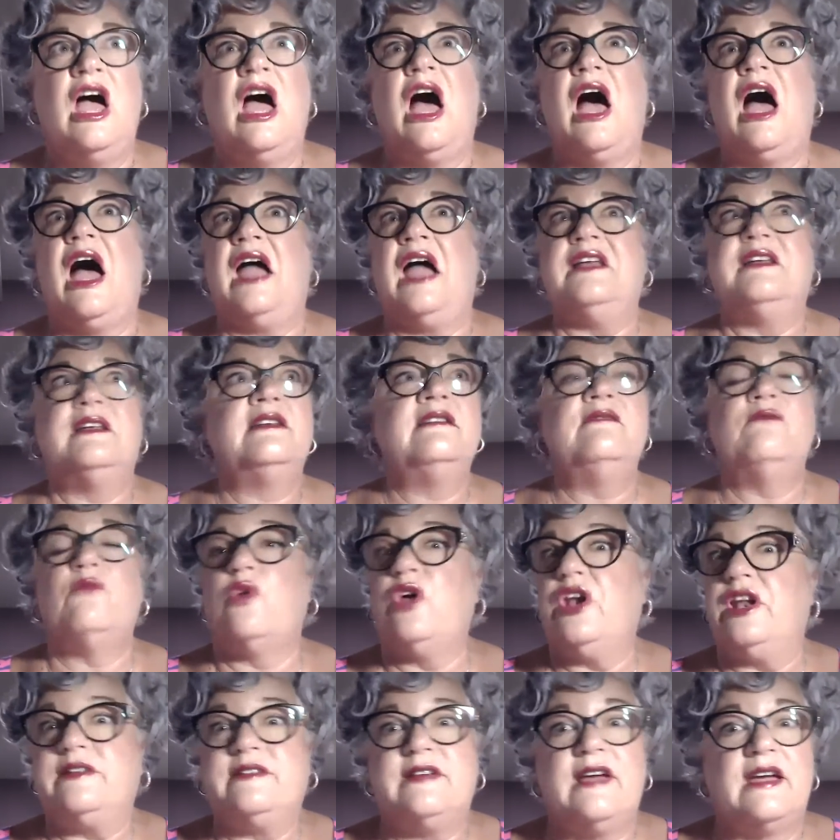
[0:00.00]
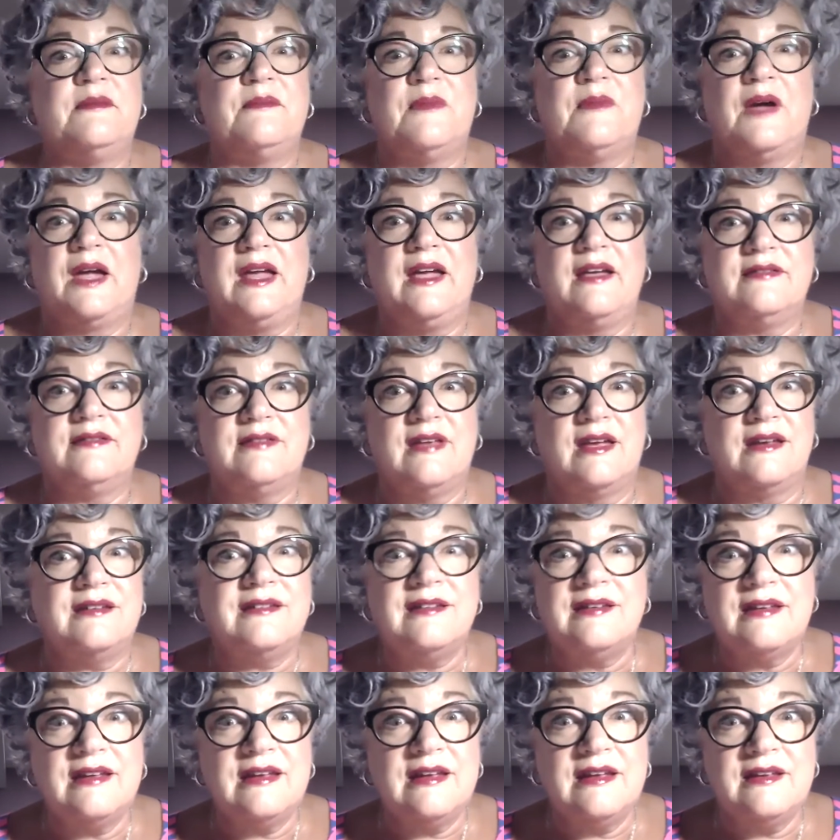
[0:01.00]
I didn't want to take my
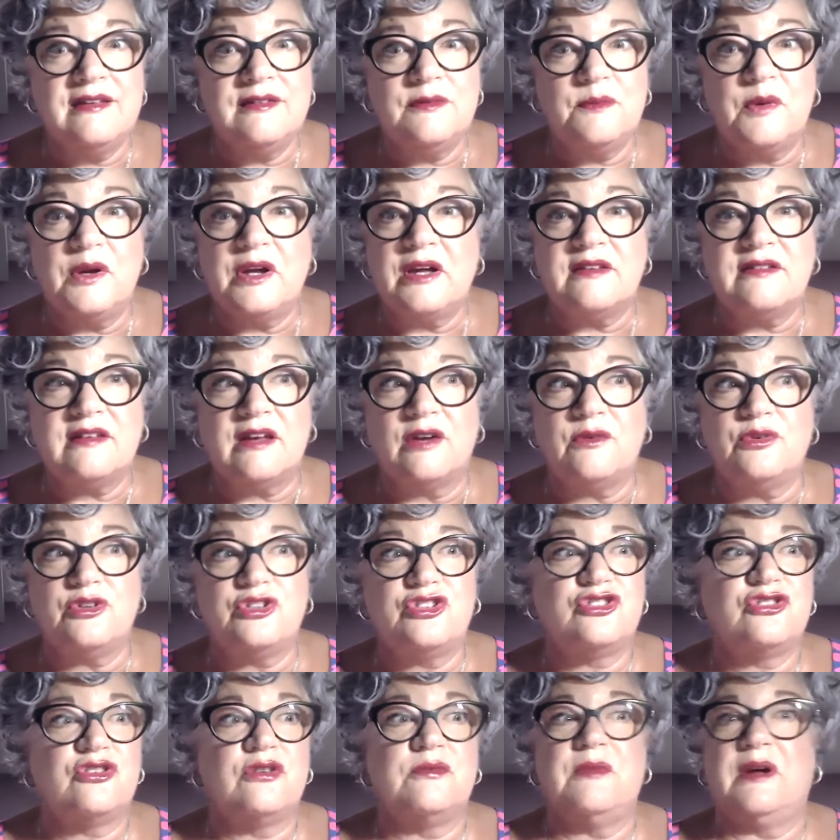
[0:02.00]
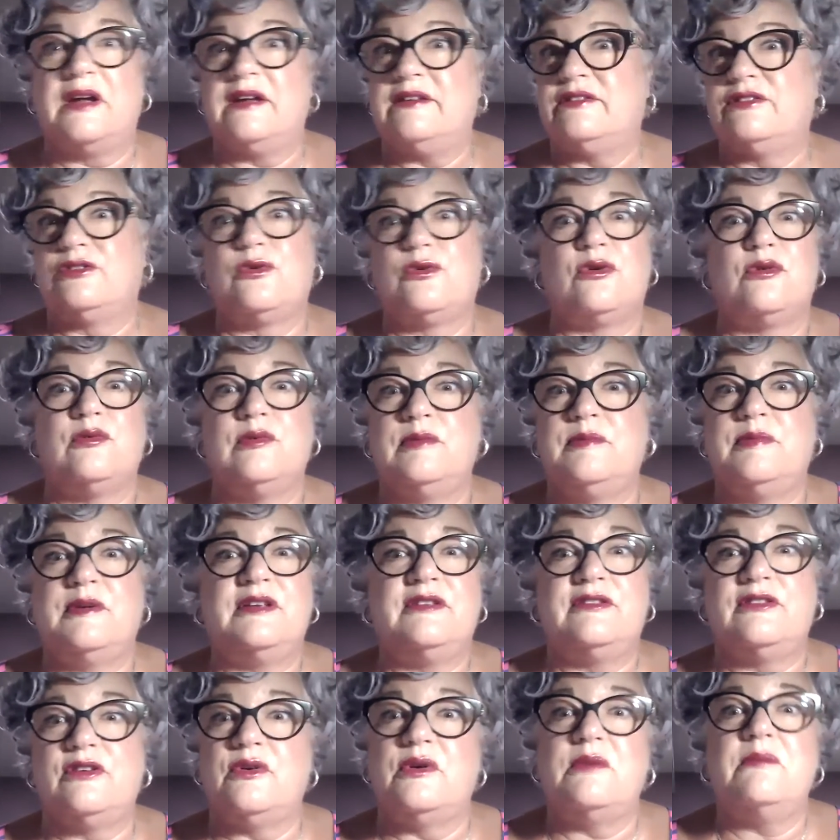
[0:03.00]
SATs because I was sure my score would be
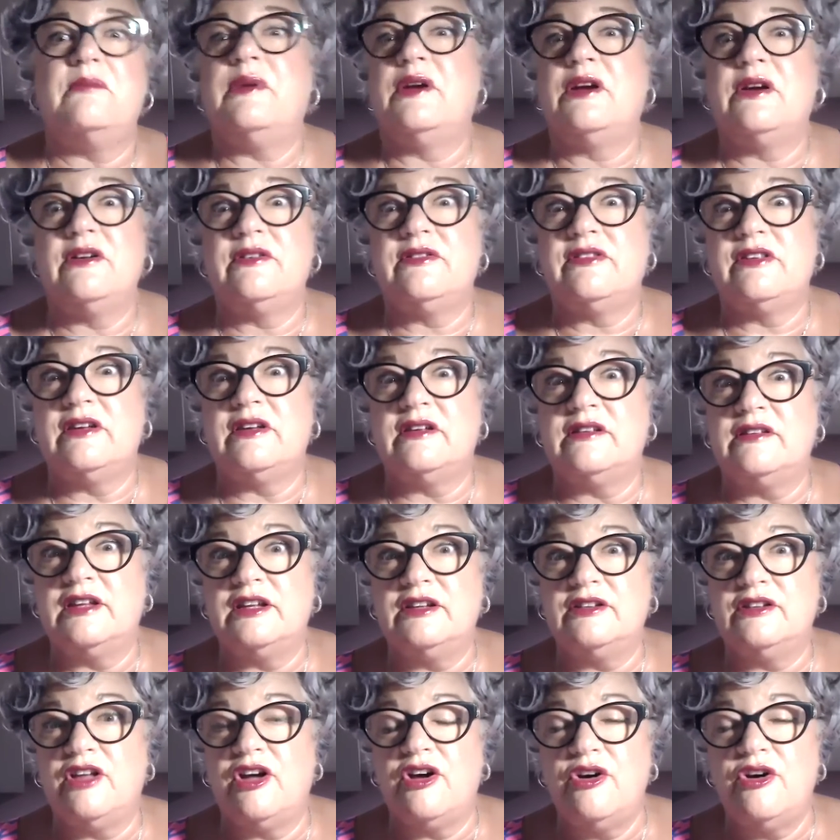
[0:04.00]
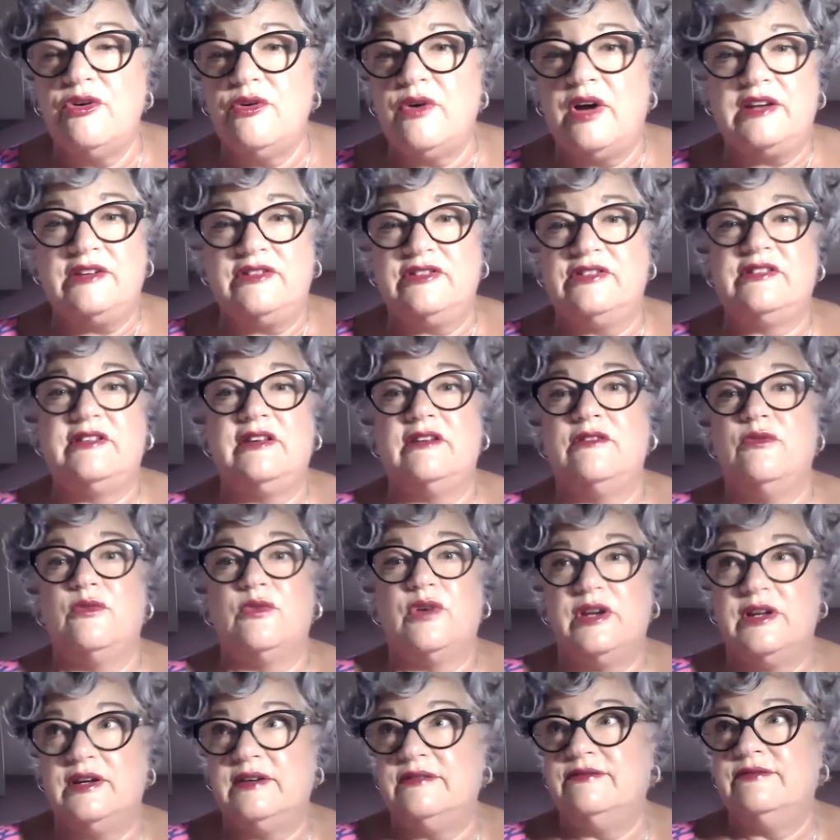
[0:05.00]
so embarrassingly low. I just didn't
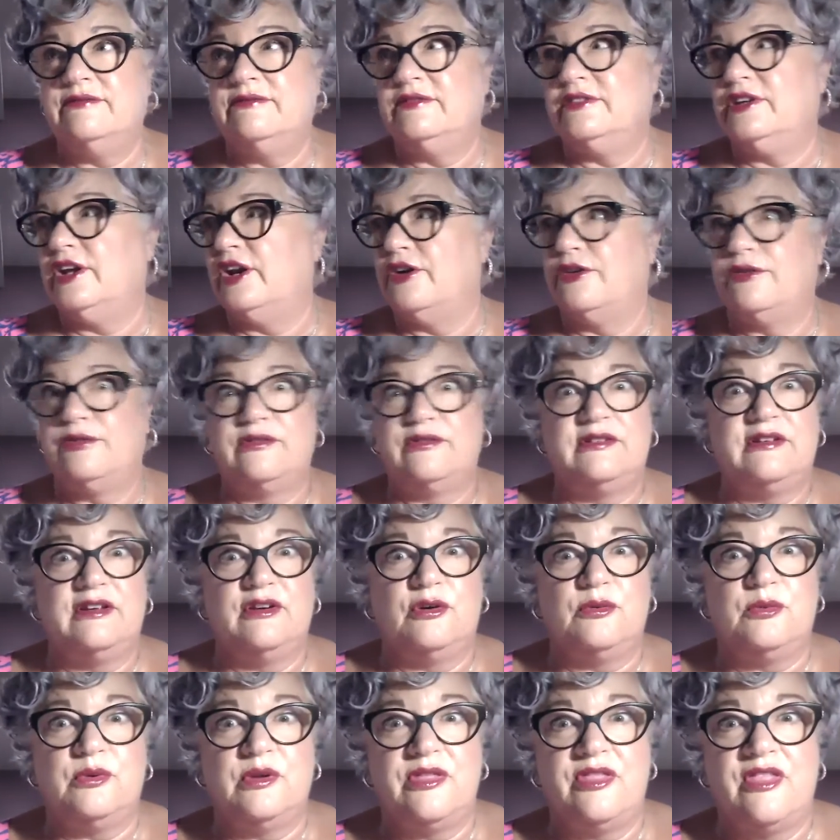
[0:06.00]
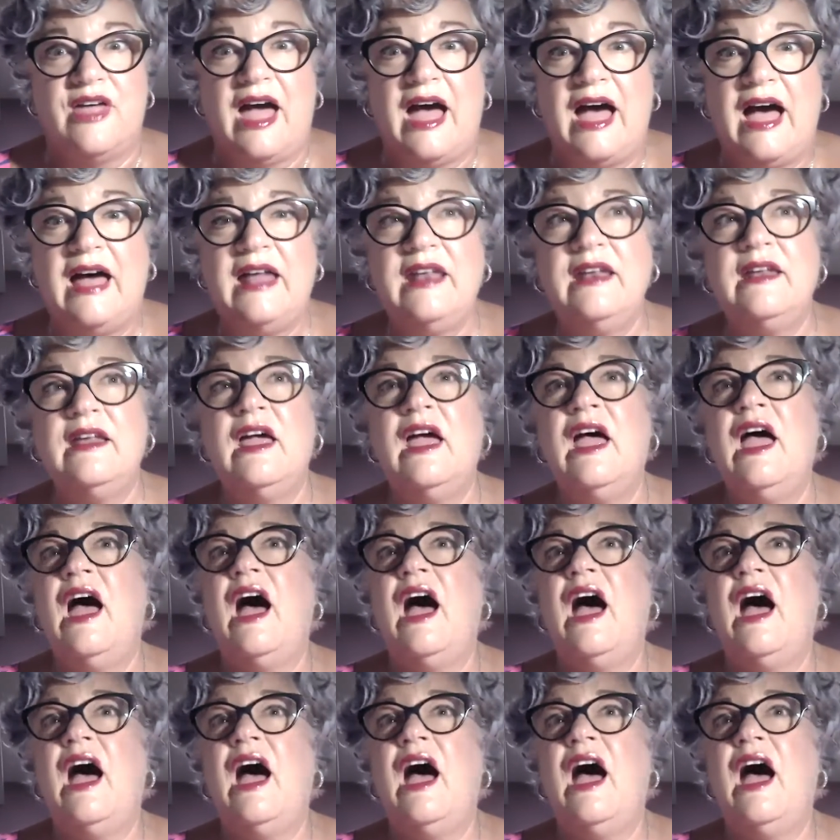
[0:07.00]
want to, deal with that.